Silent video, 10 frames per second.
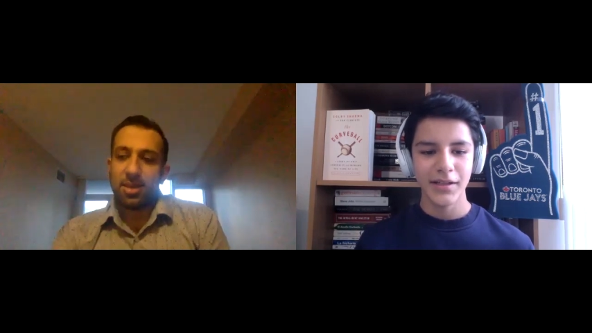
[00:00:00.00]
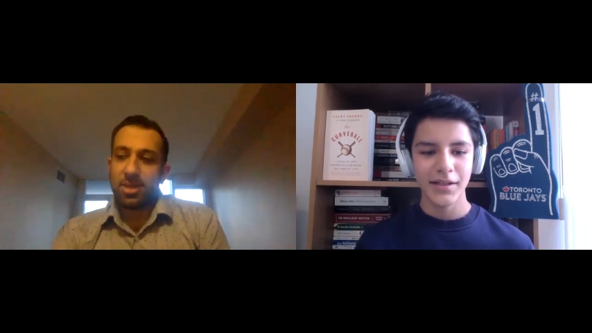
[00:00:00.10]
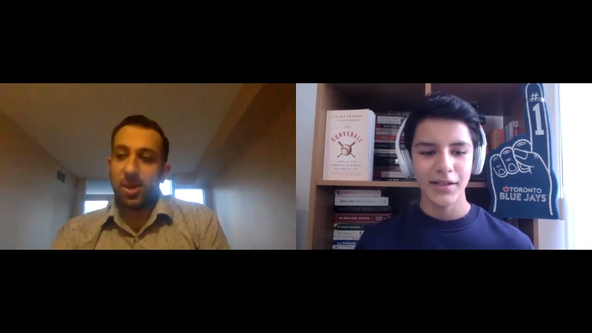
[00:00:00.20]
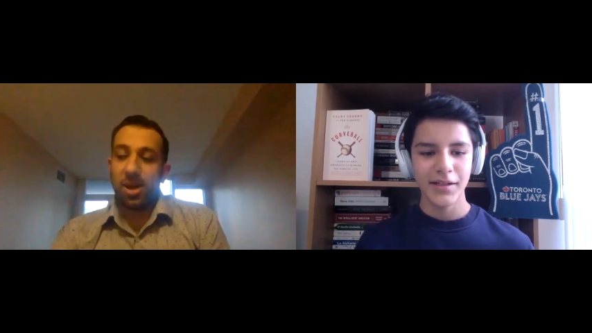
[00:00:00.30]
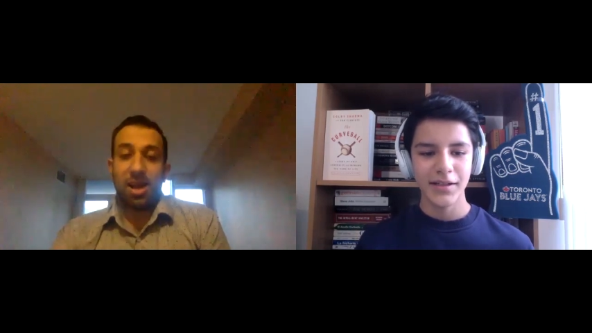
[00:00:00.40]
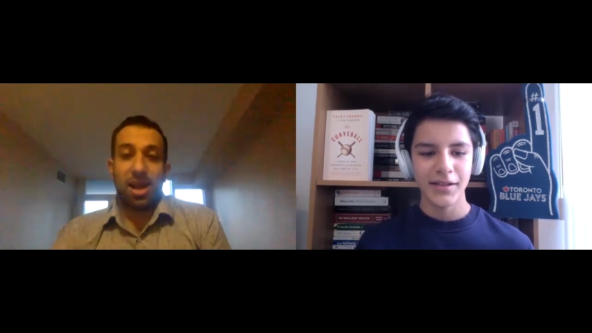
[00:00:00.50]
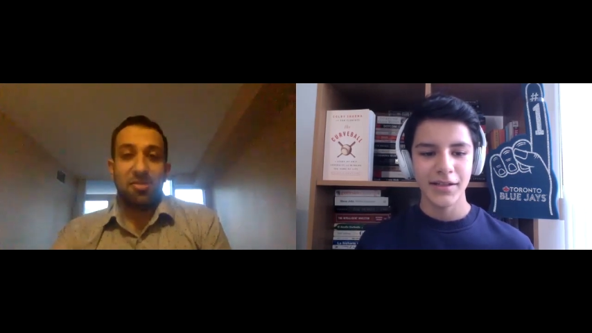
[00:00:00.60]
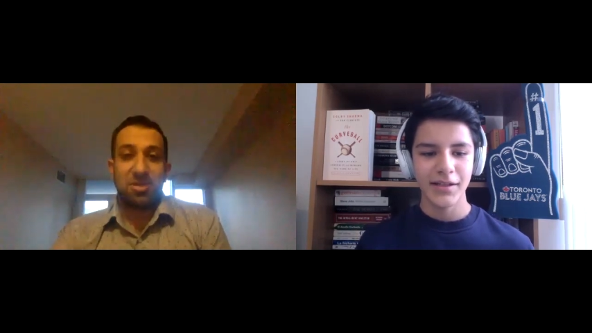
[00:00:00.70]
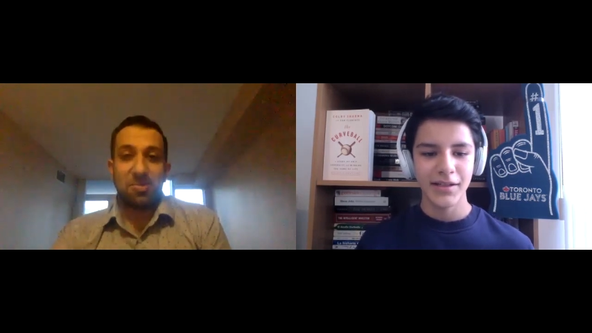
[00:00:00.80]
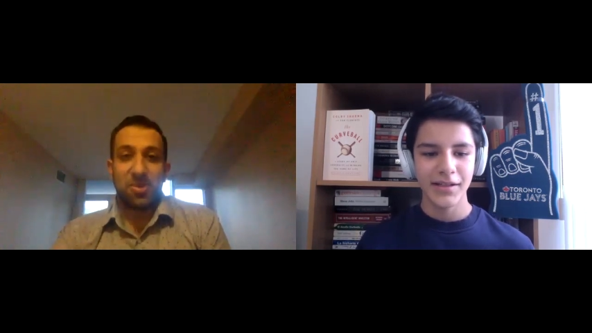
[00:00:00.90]
Speaker 1: So I, I
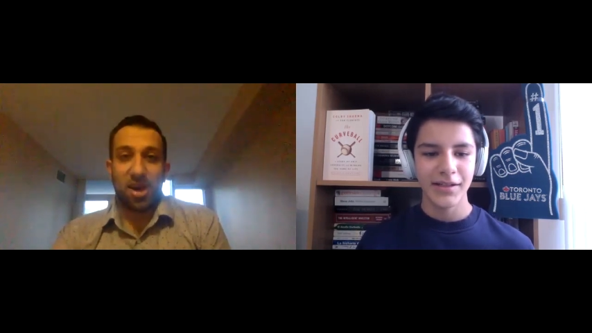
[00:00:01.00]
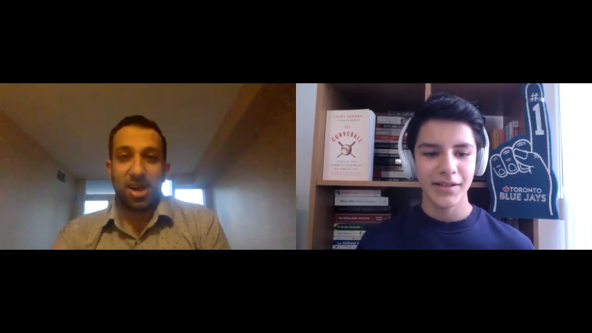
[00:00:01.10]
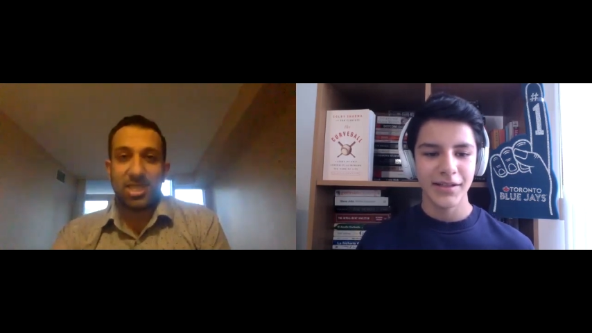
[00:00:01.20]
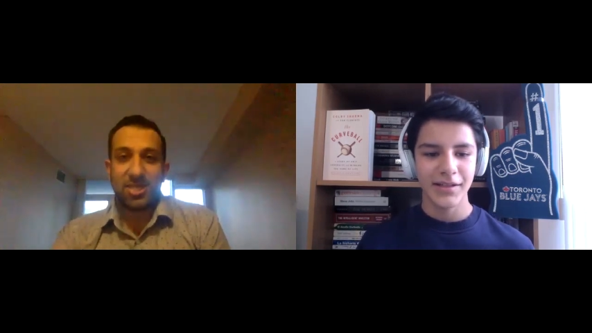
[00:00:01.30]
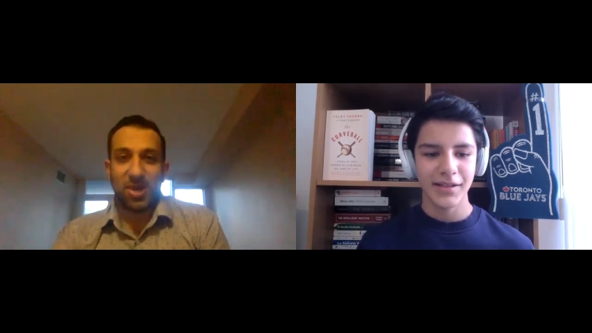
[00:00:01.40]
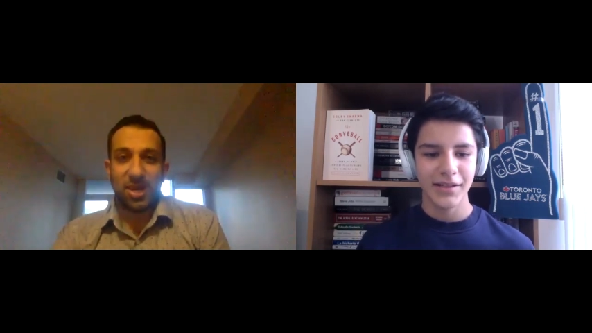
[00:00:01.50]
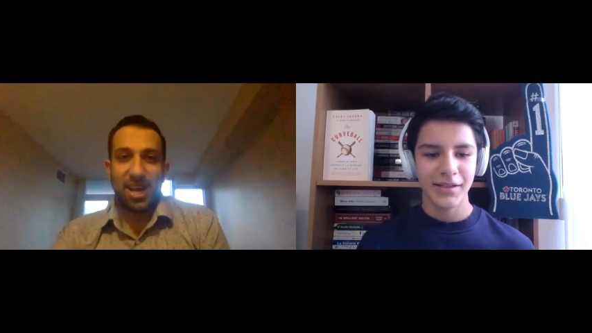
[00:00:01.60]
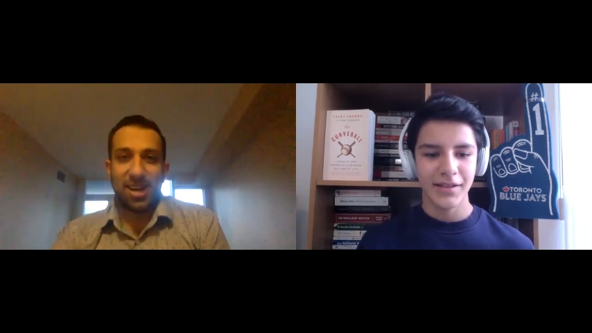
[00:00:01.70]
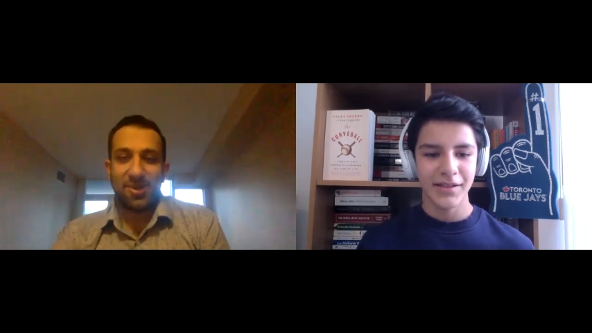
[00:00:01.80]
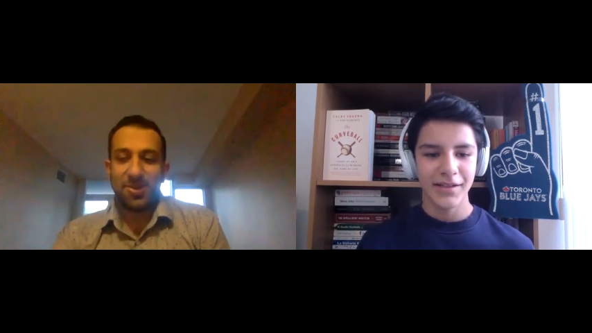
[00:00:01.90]
have some thoughts right
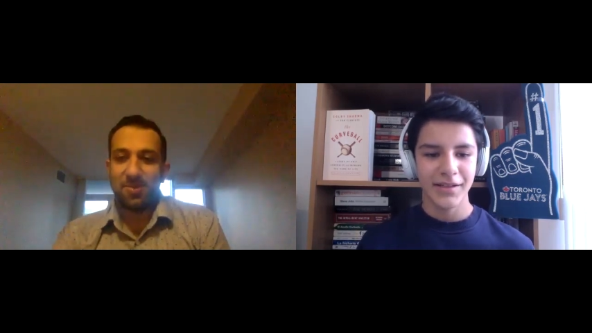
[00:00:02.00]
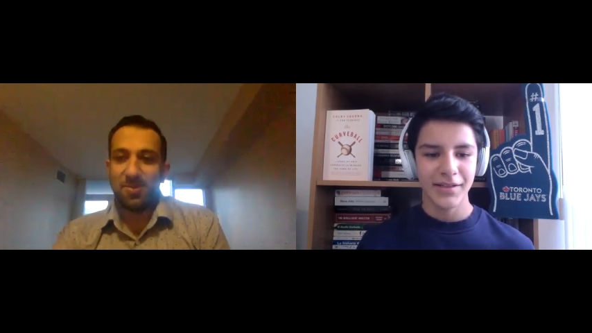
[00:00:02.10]
now,